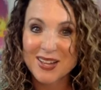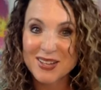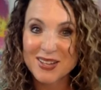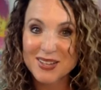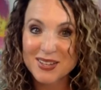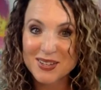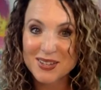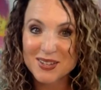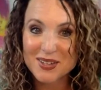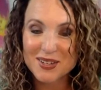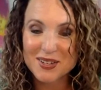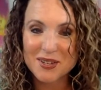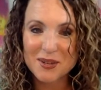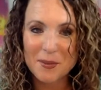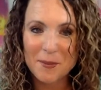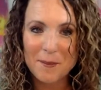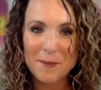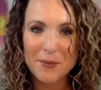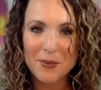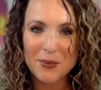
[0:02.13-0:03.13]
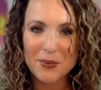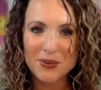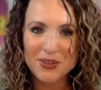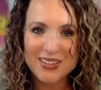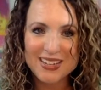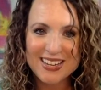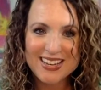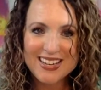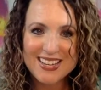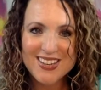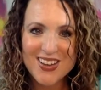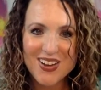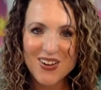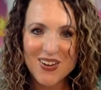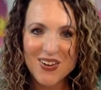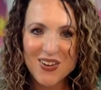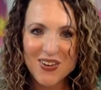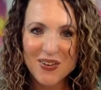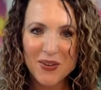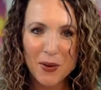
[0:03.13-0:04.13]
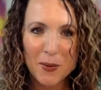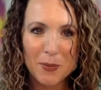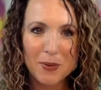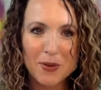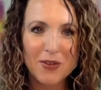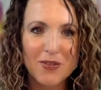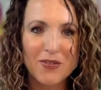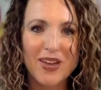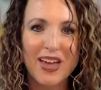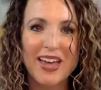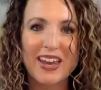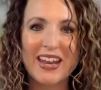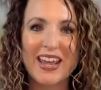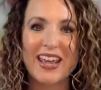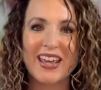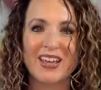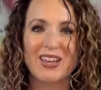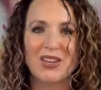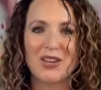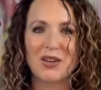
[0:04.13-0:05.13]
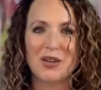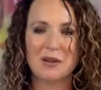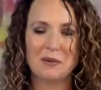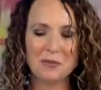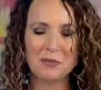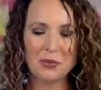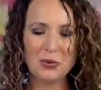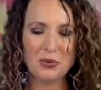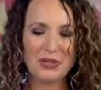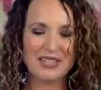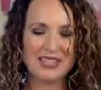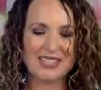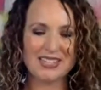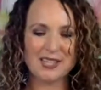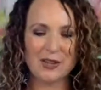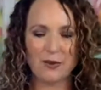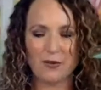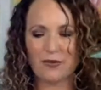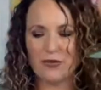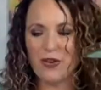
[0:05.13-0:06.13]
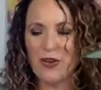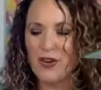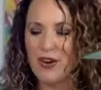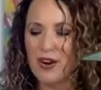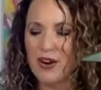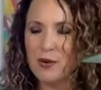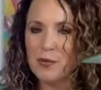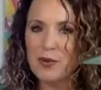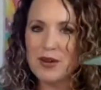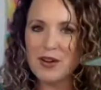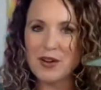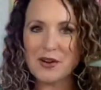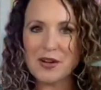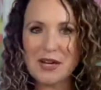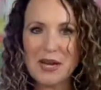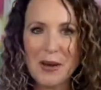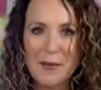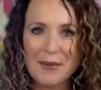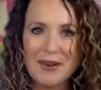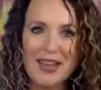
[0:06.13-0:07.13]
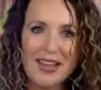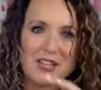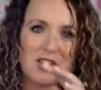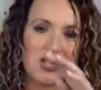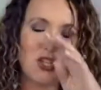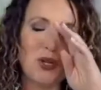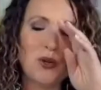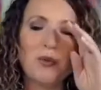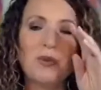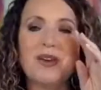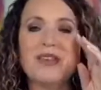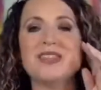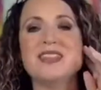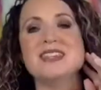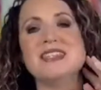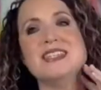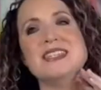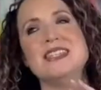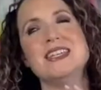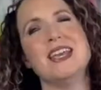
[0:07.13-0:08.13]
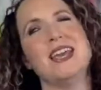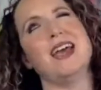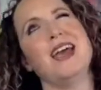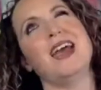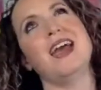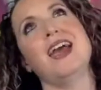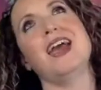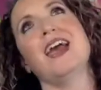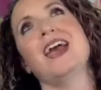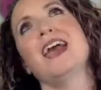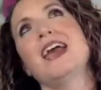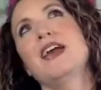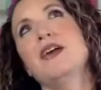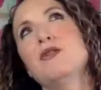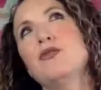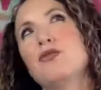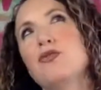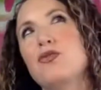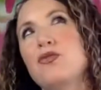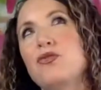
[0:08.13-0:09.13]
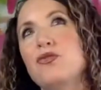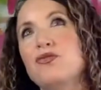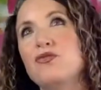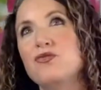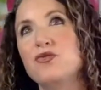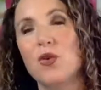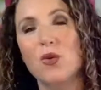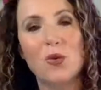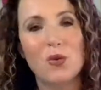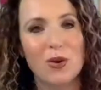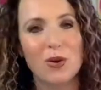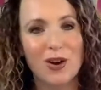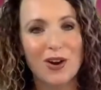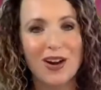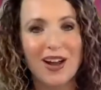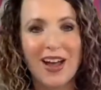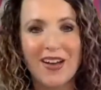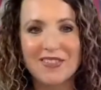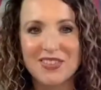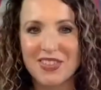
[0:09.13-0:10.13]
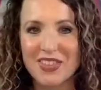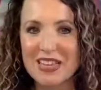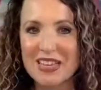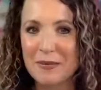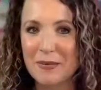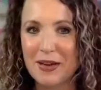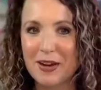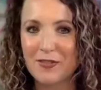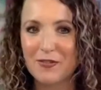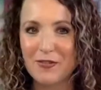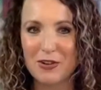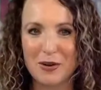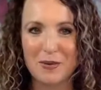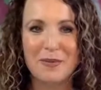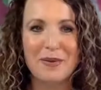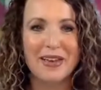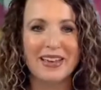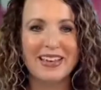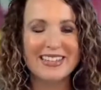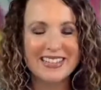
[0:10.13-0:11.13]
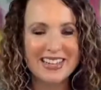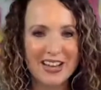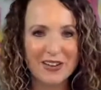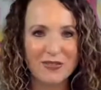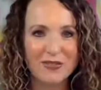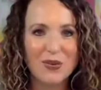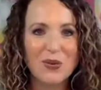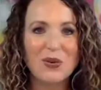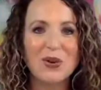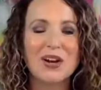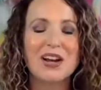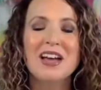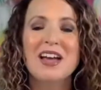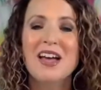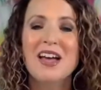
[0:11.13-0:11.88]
Good morning, y'all. Hope you've had a good morning so far. We are coming at you with day 4. I have to think about it for a bit. Day 4